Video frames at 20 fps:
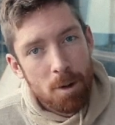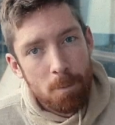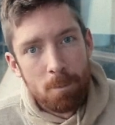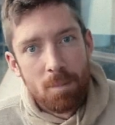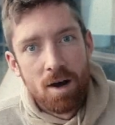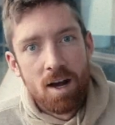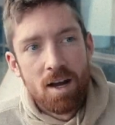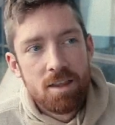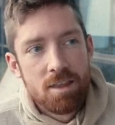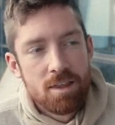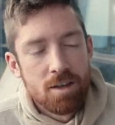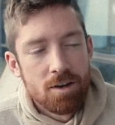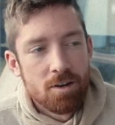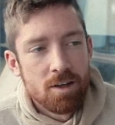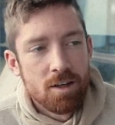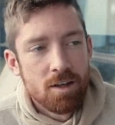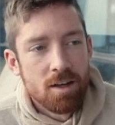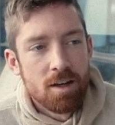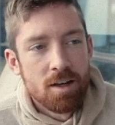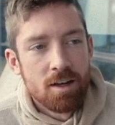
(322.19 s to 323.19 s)
My
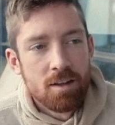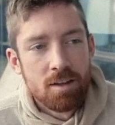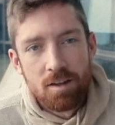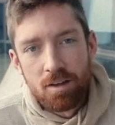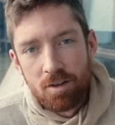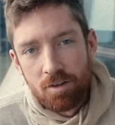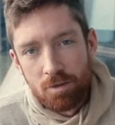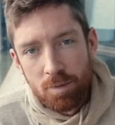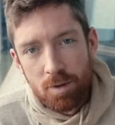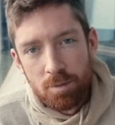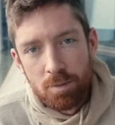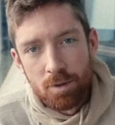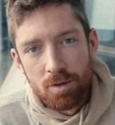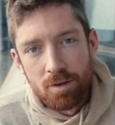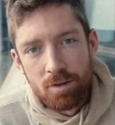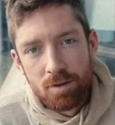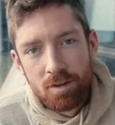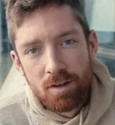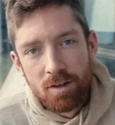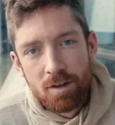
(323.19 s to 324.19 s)
theory, and I think other
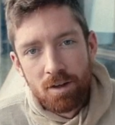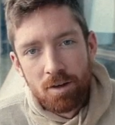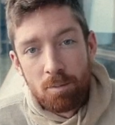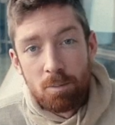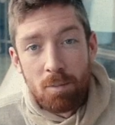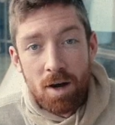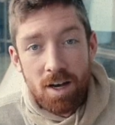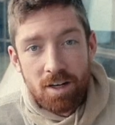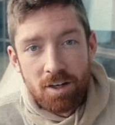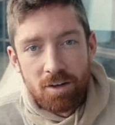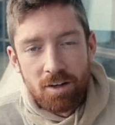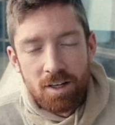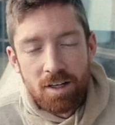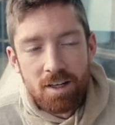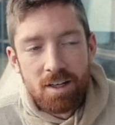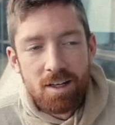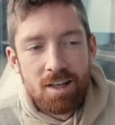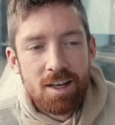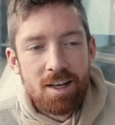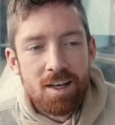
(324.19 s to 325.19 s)
people might
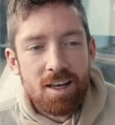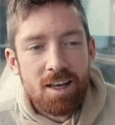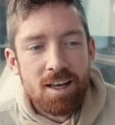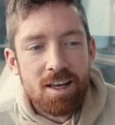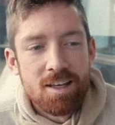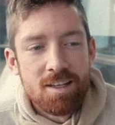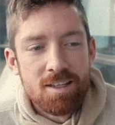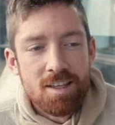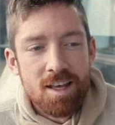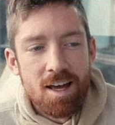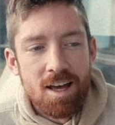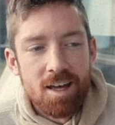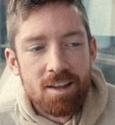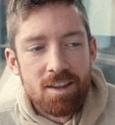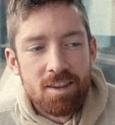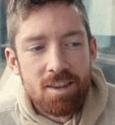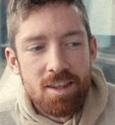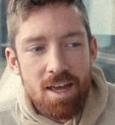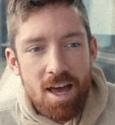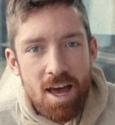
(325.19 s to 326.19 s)
agree, is
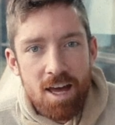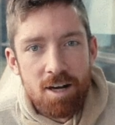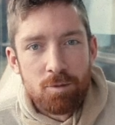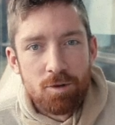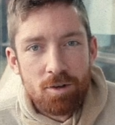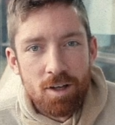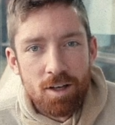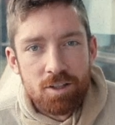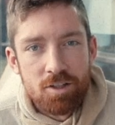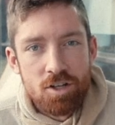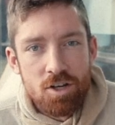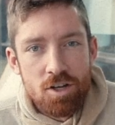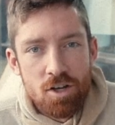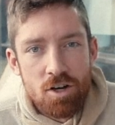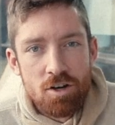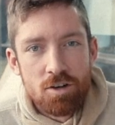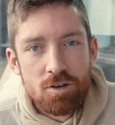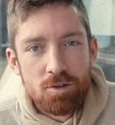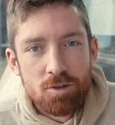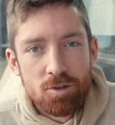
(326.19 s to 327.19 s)
that the animal actually
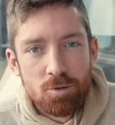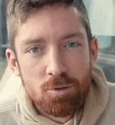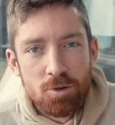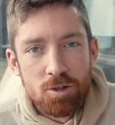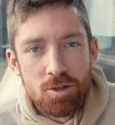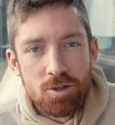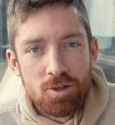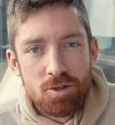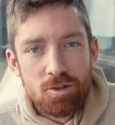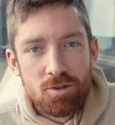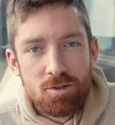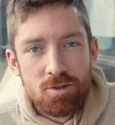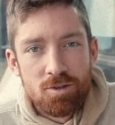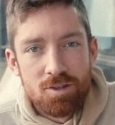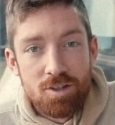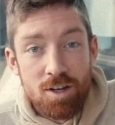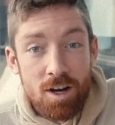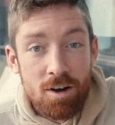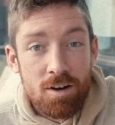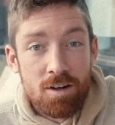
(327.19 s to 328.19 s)
knows which
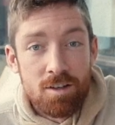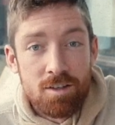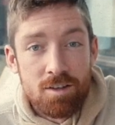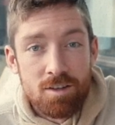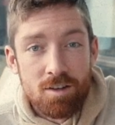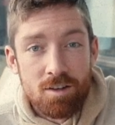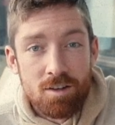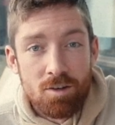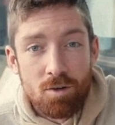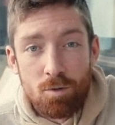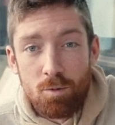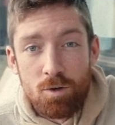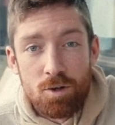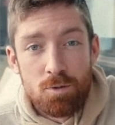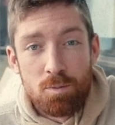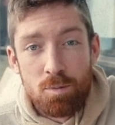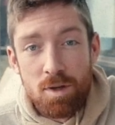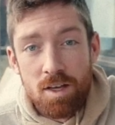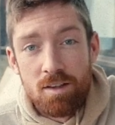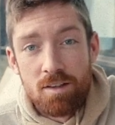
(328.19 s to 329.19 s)
cherries or
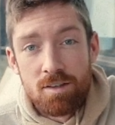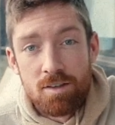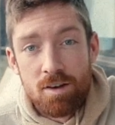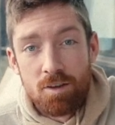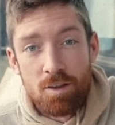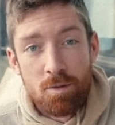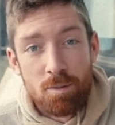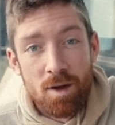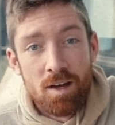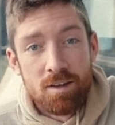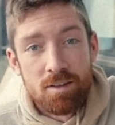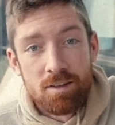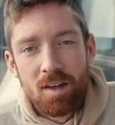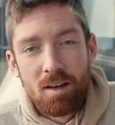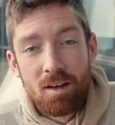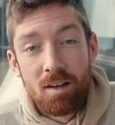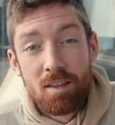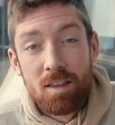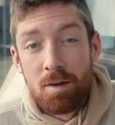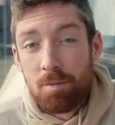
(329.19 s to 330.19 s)
which beans are the best.
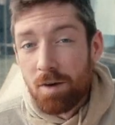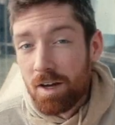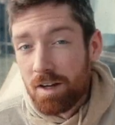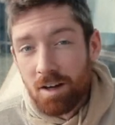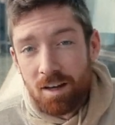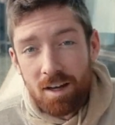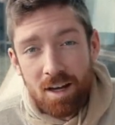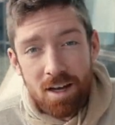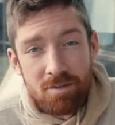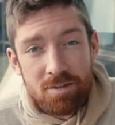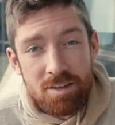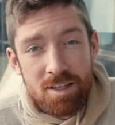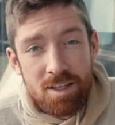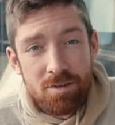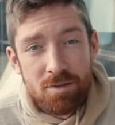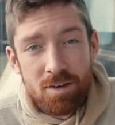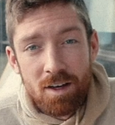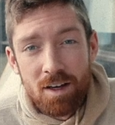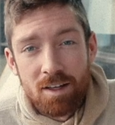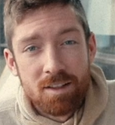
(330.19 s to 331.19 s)
They might not have
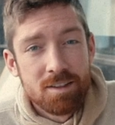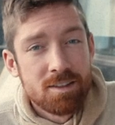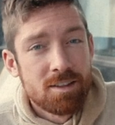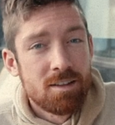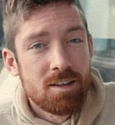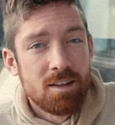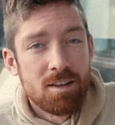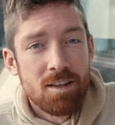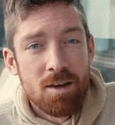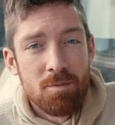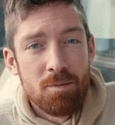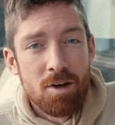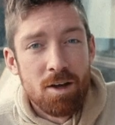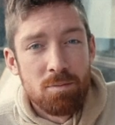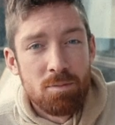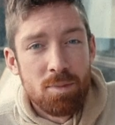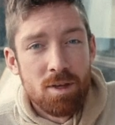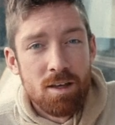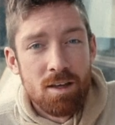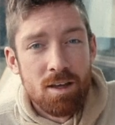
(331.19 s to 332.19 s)
defects, they
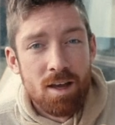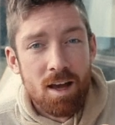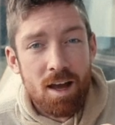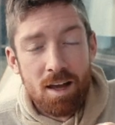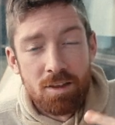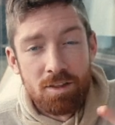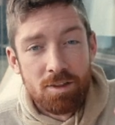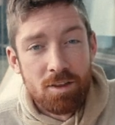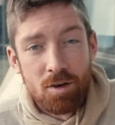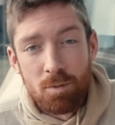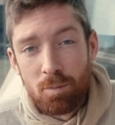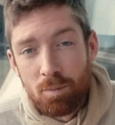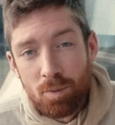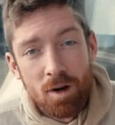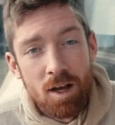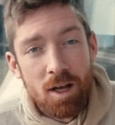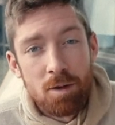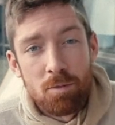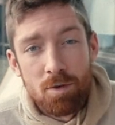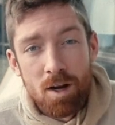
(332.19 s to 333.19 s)
might be at their
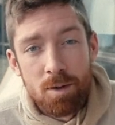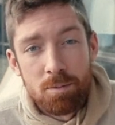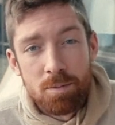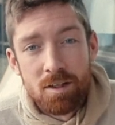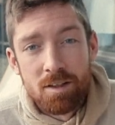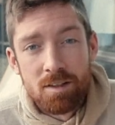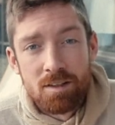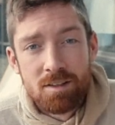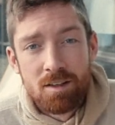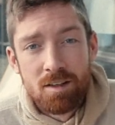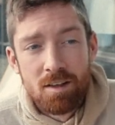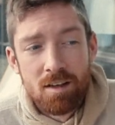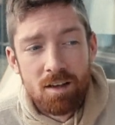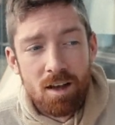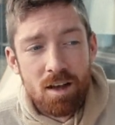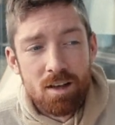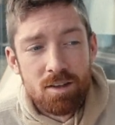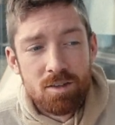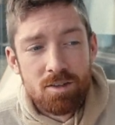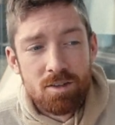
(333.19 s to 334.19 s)
prime ripeness,
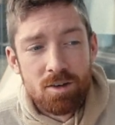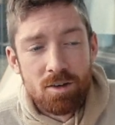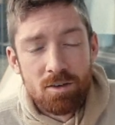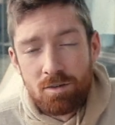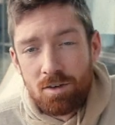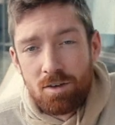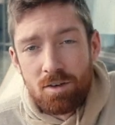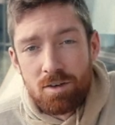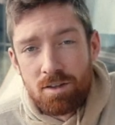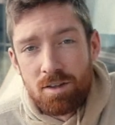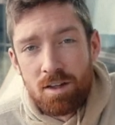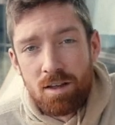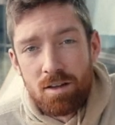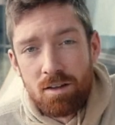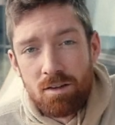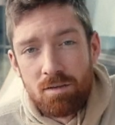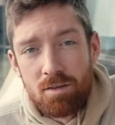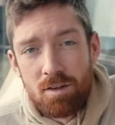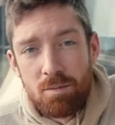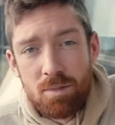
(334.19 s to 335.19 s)
and so of course
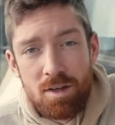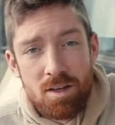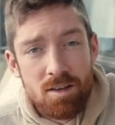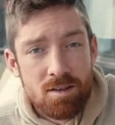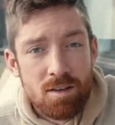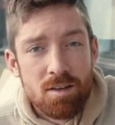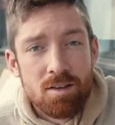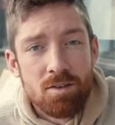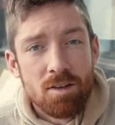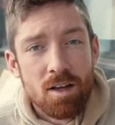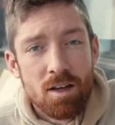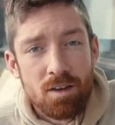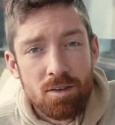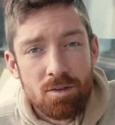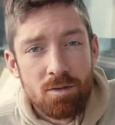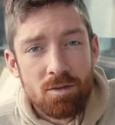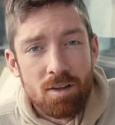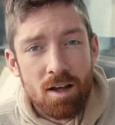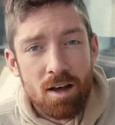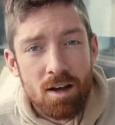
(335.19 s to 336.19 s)
the beans that you get
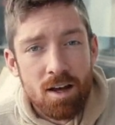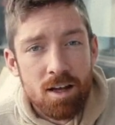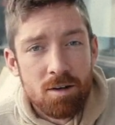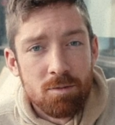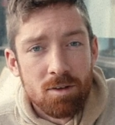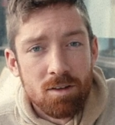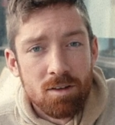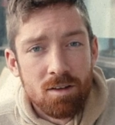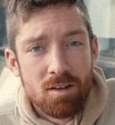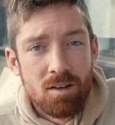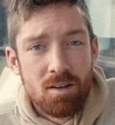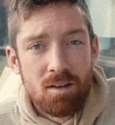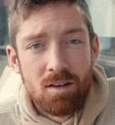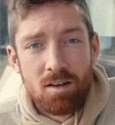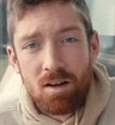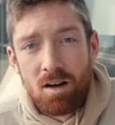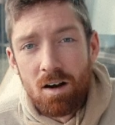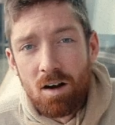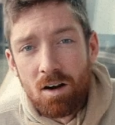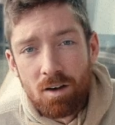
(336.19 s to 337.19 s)
through that animal
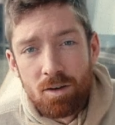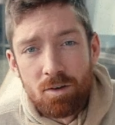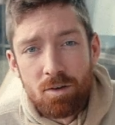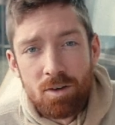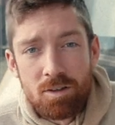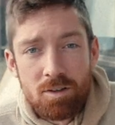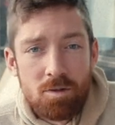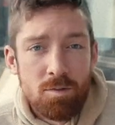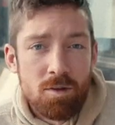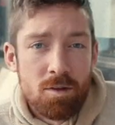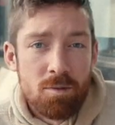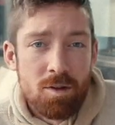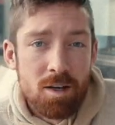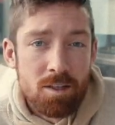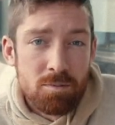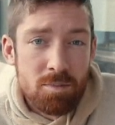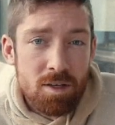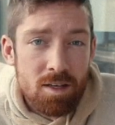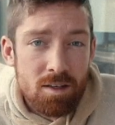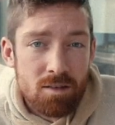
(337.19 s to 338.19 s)
are going to be the
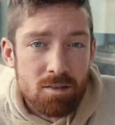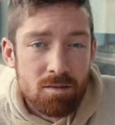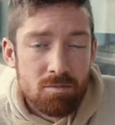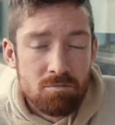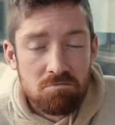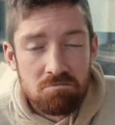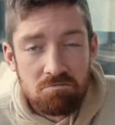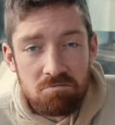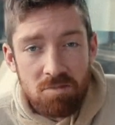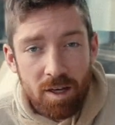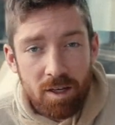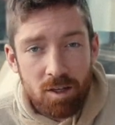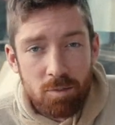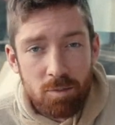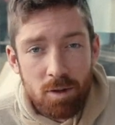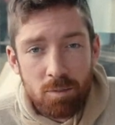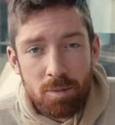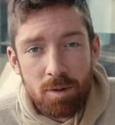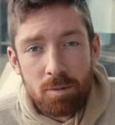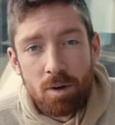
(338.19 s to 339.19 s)
best beans. That could
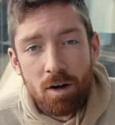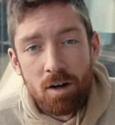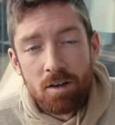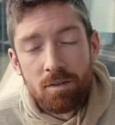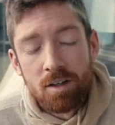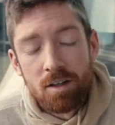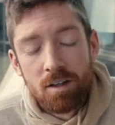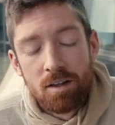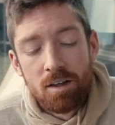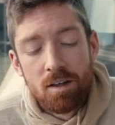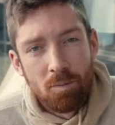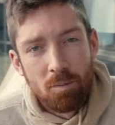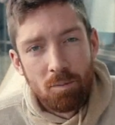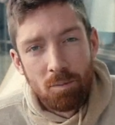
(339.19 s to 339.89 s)
be a big part of it.